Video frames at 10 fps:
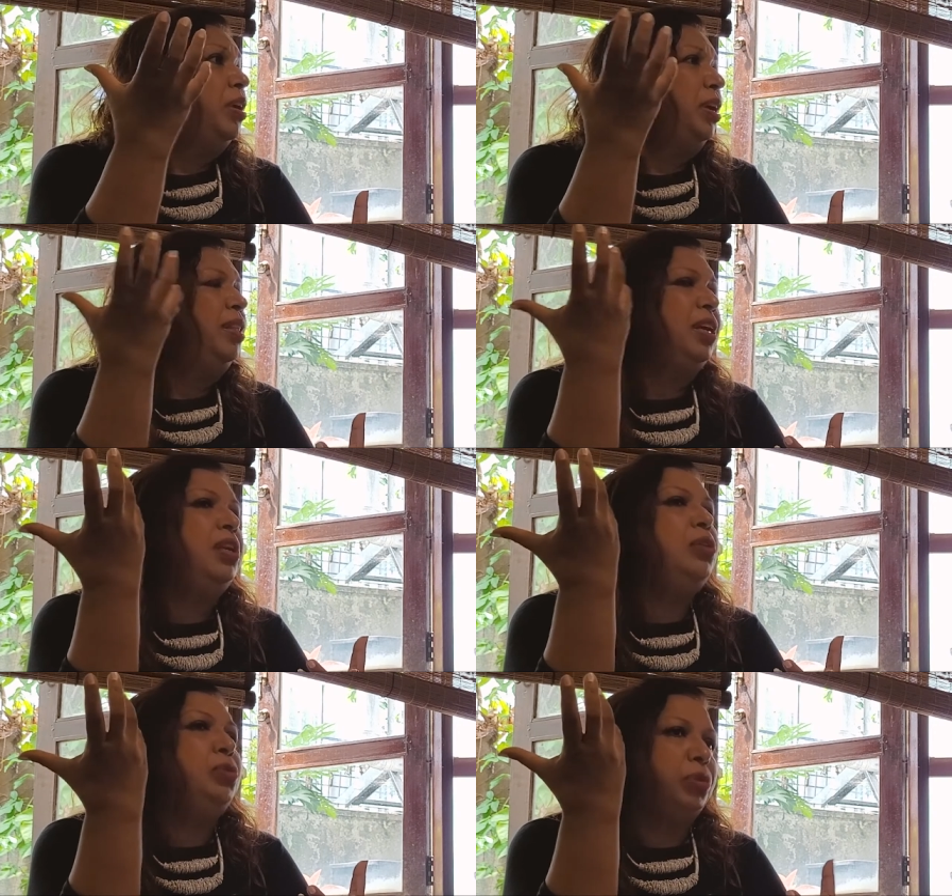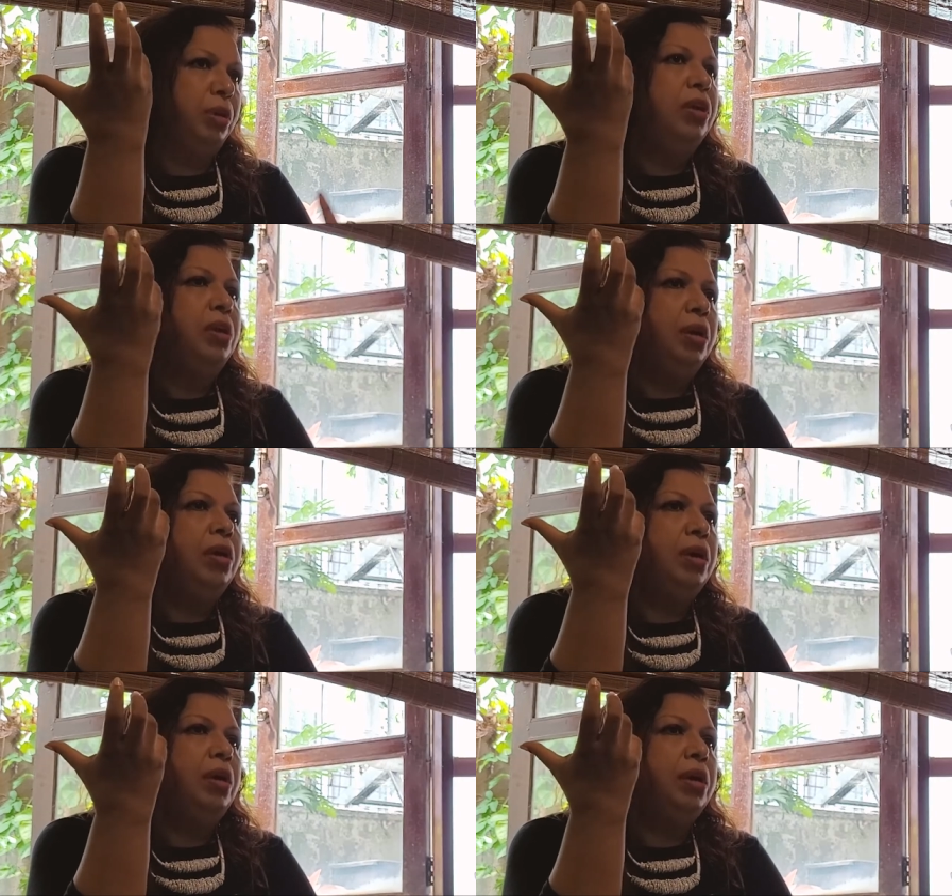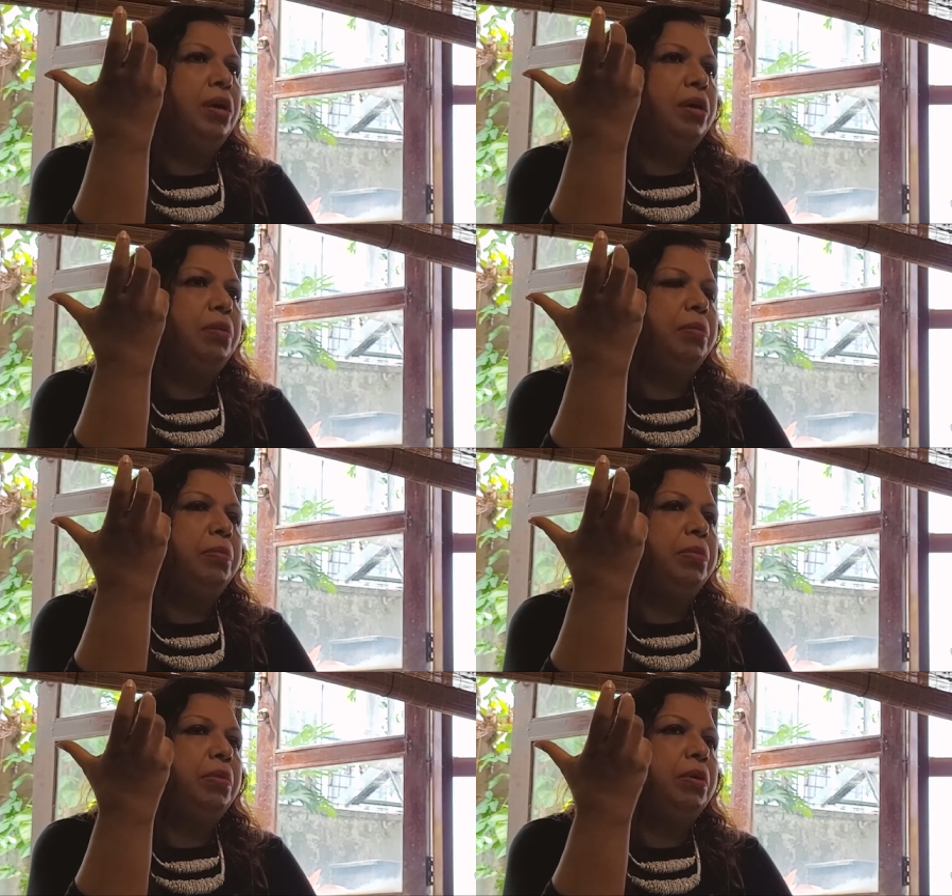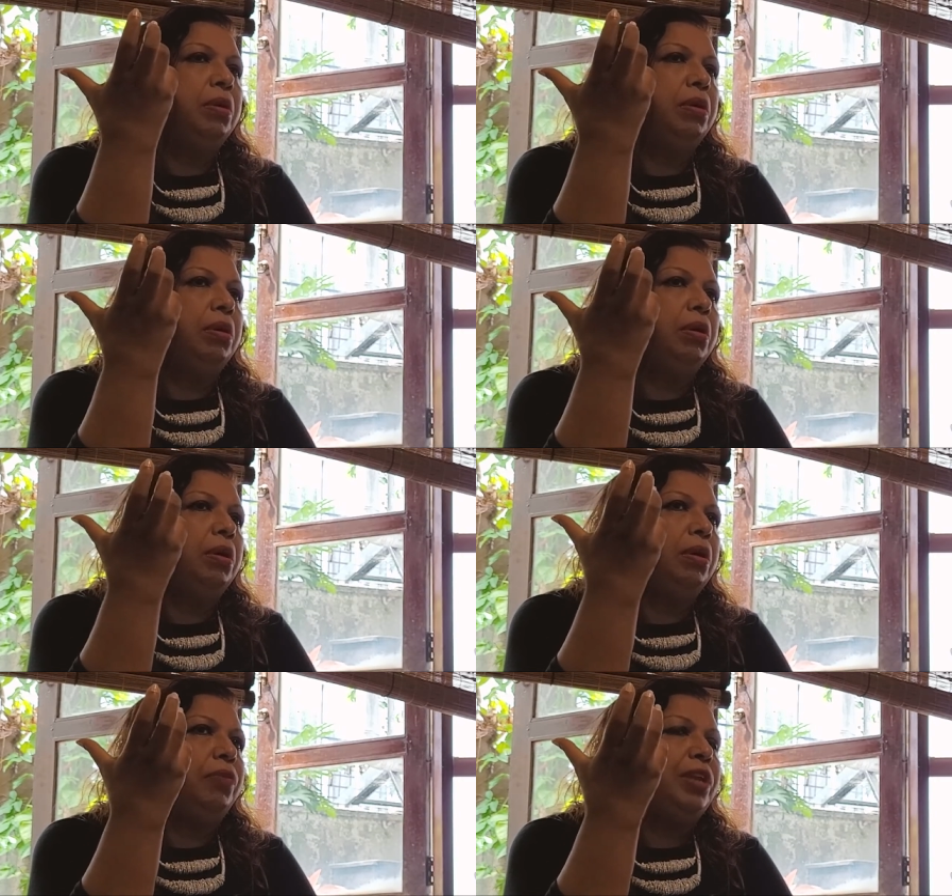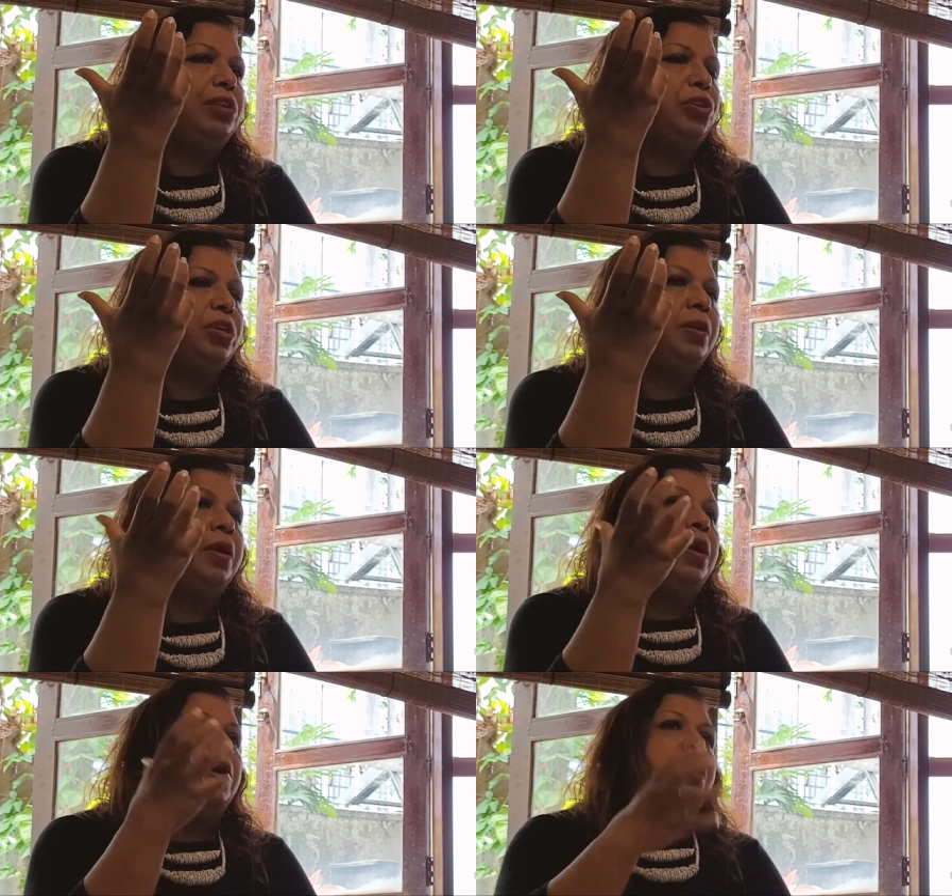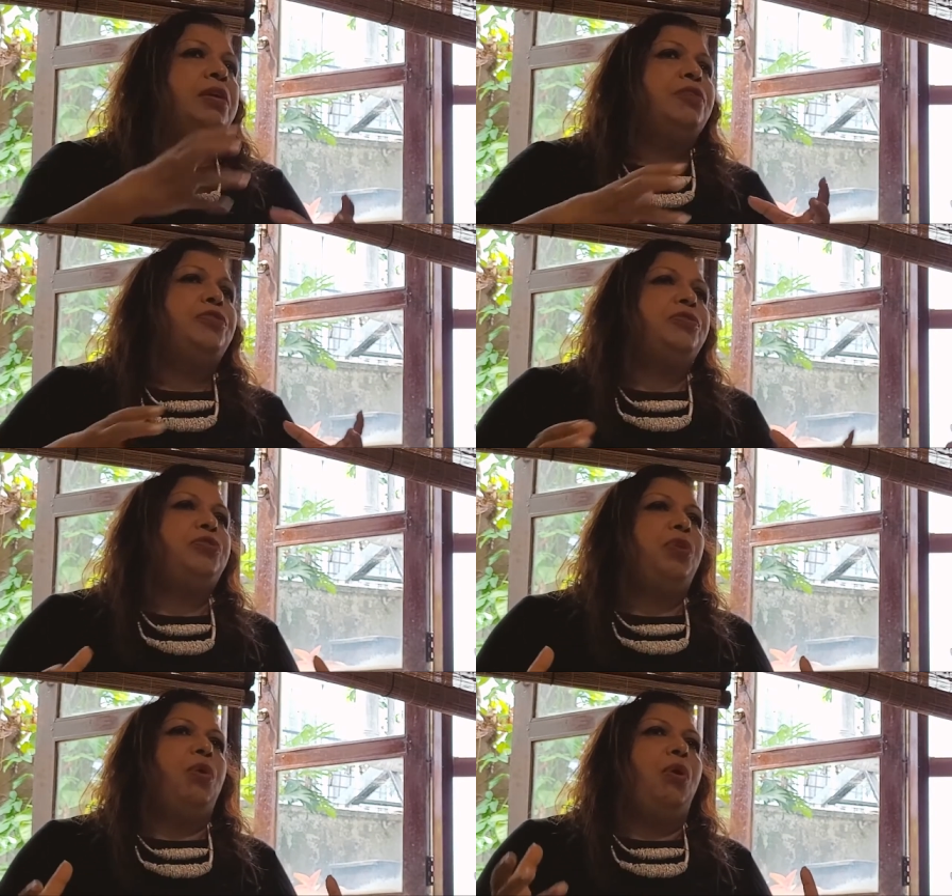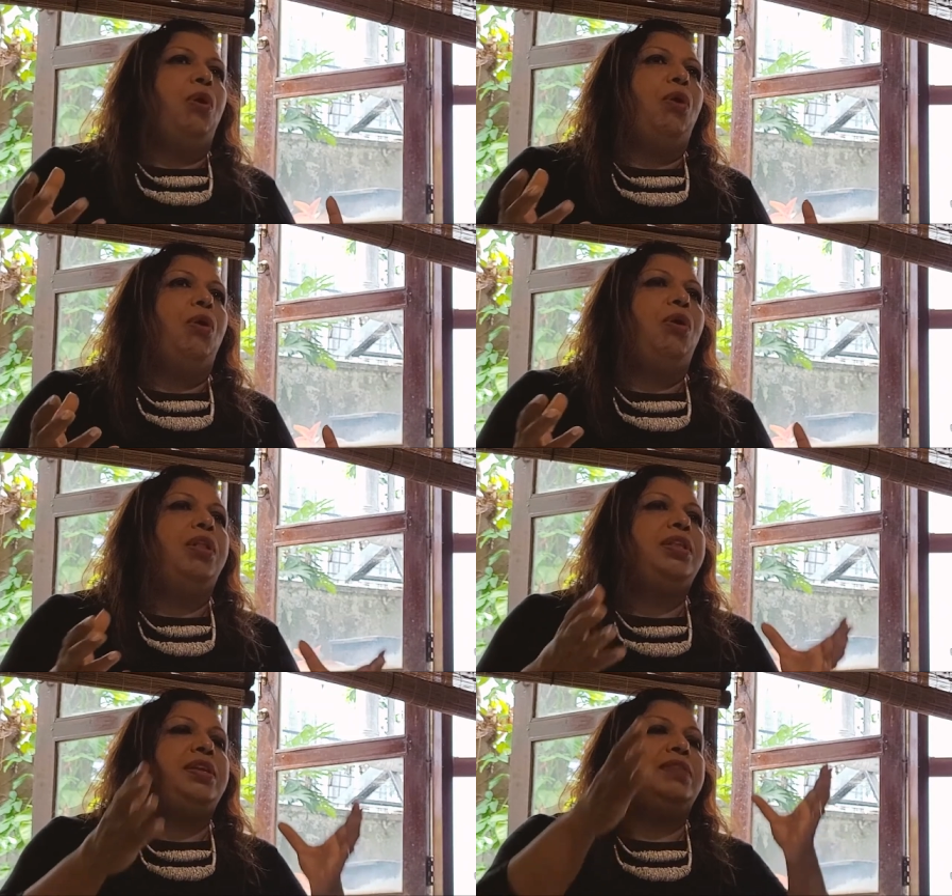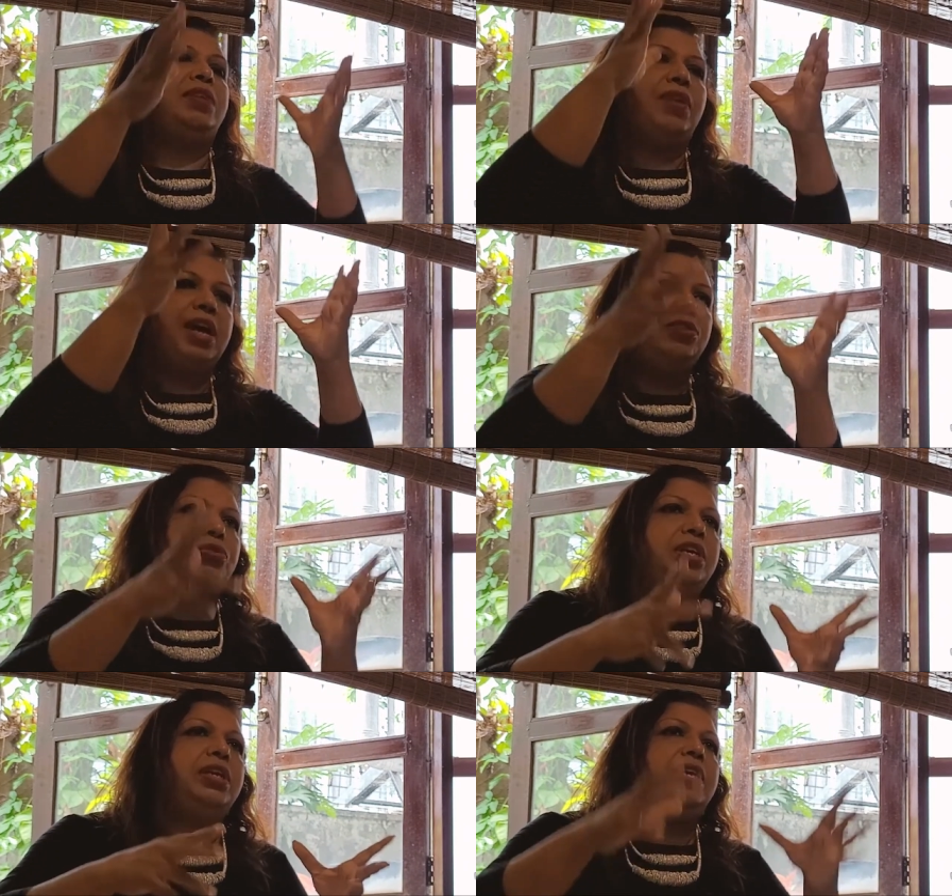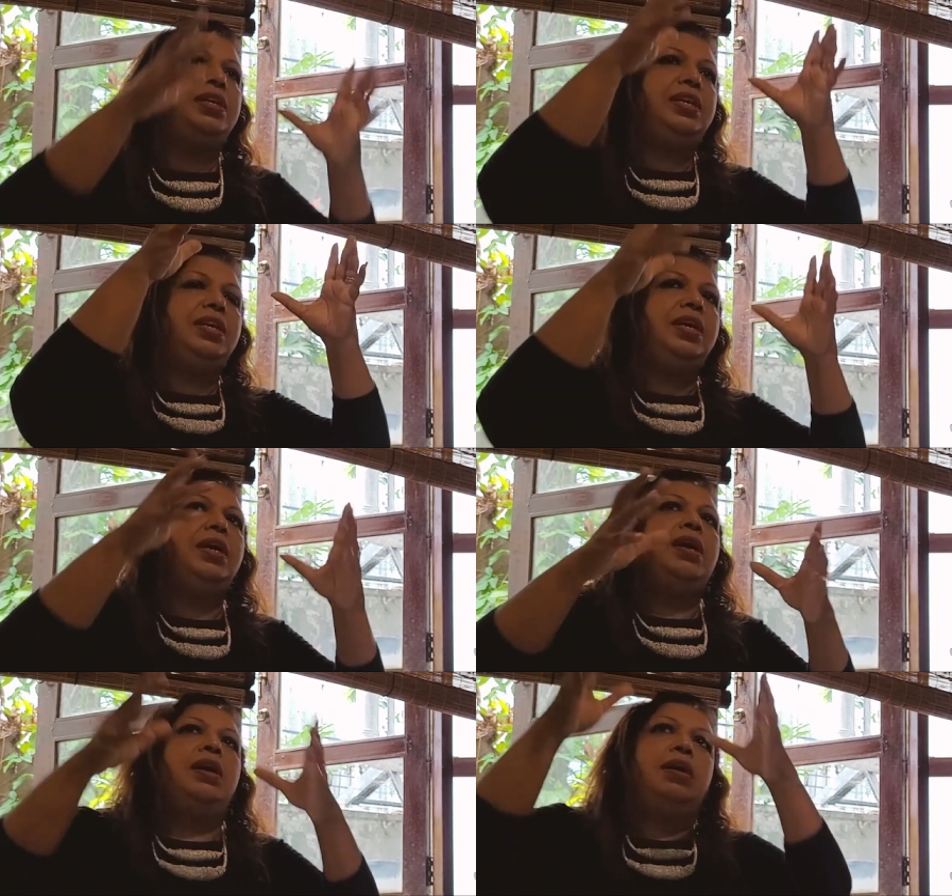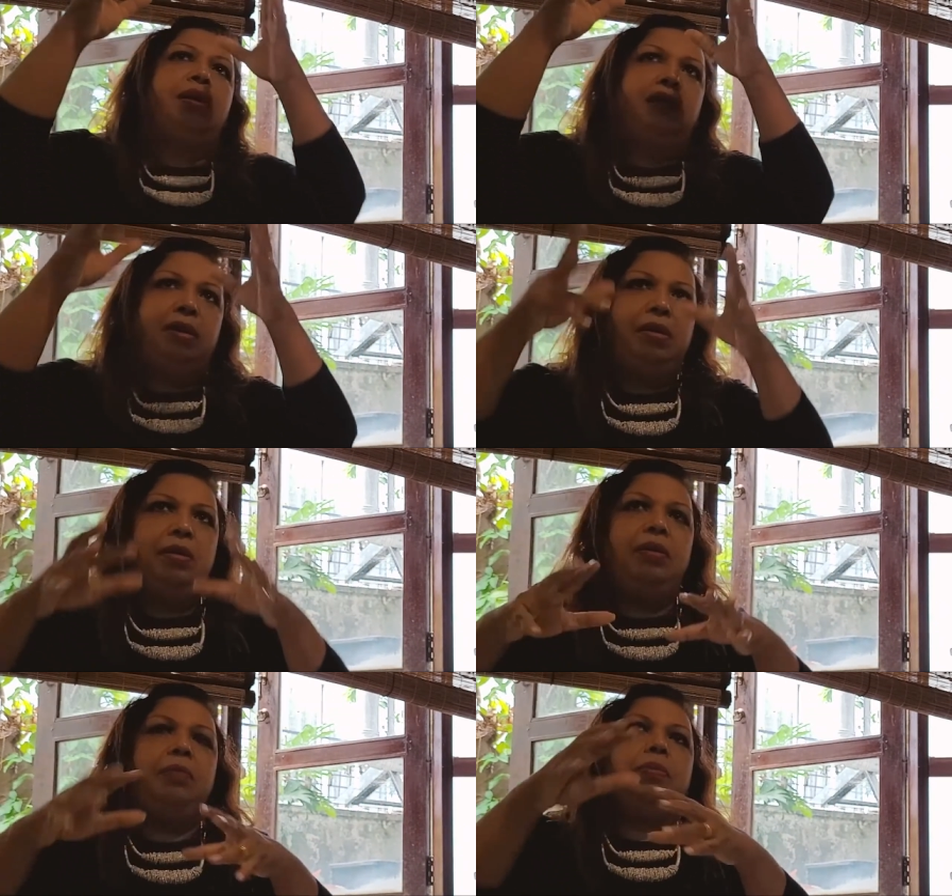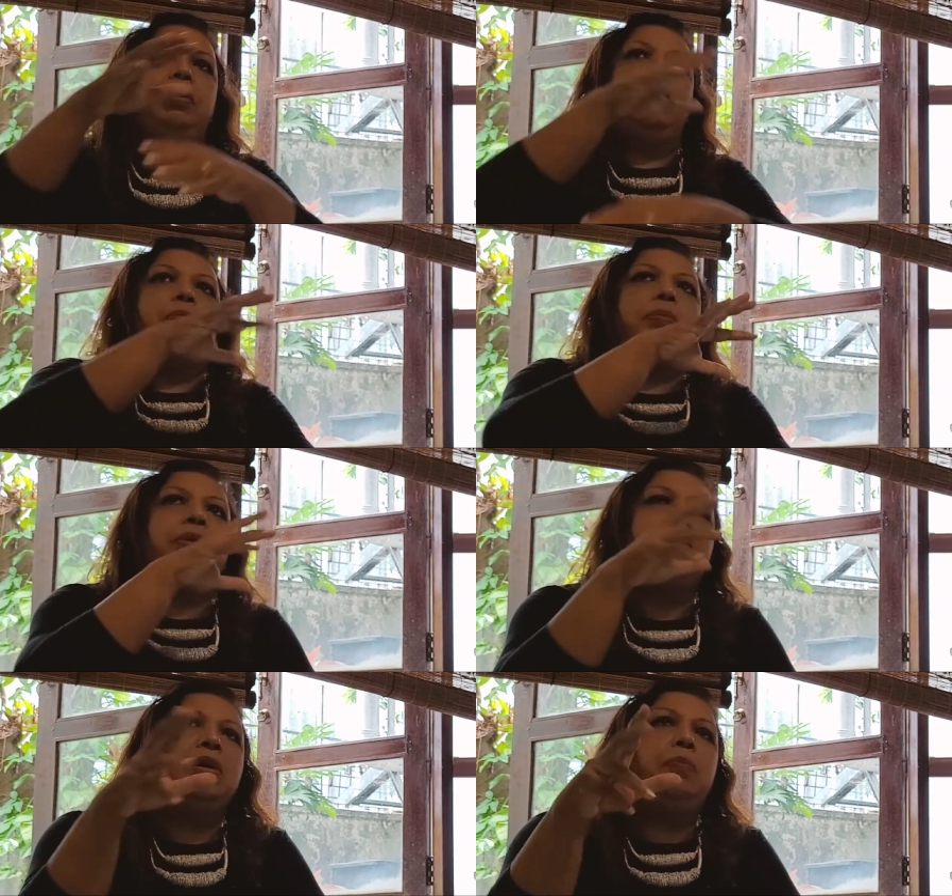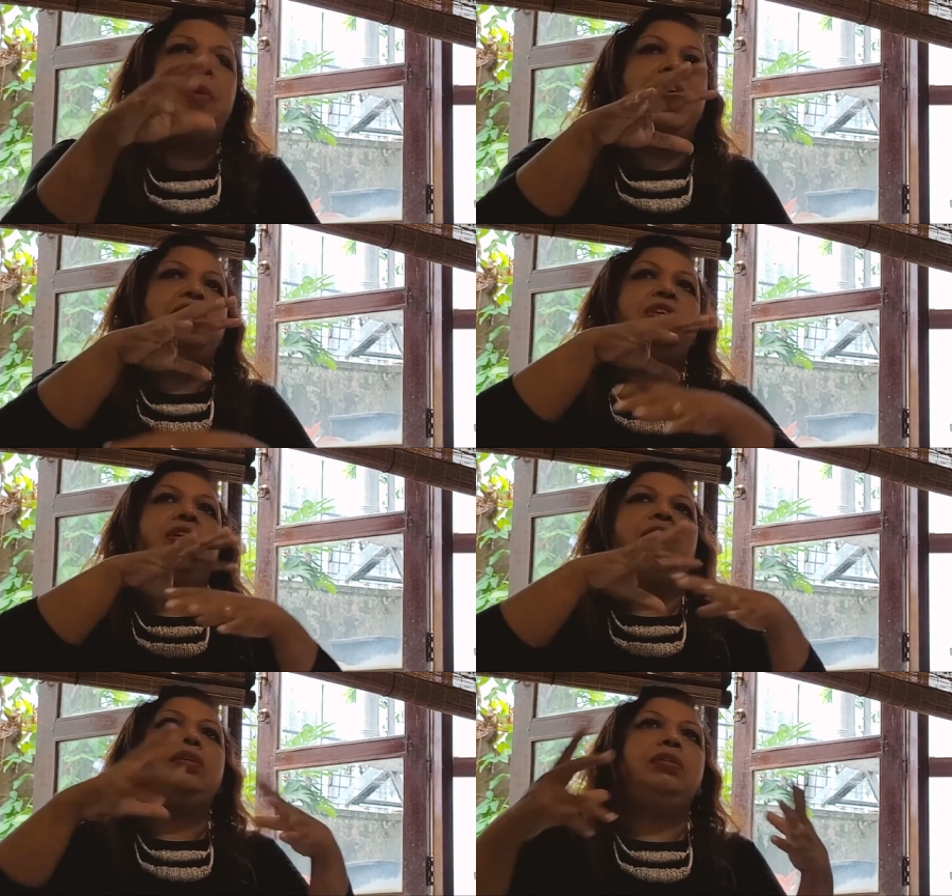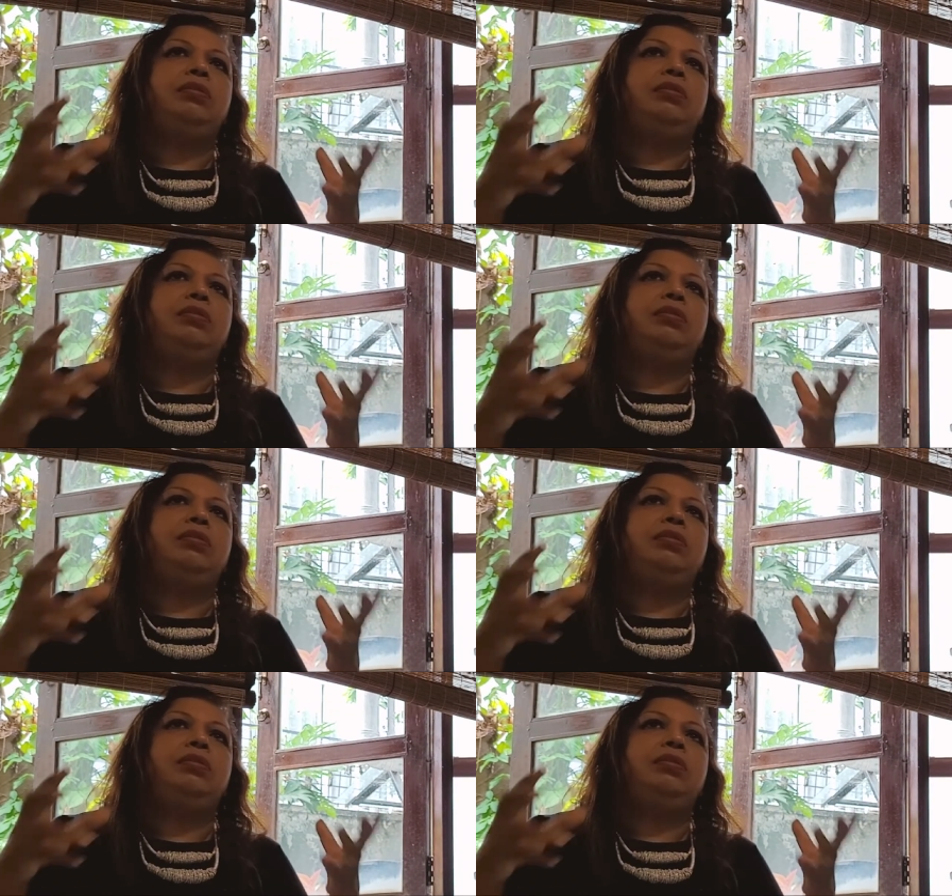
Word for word: in the Hindu uh, uh, religion. So all, all these, the right to dignity, uh, uh, compassion,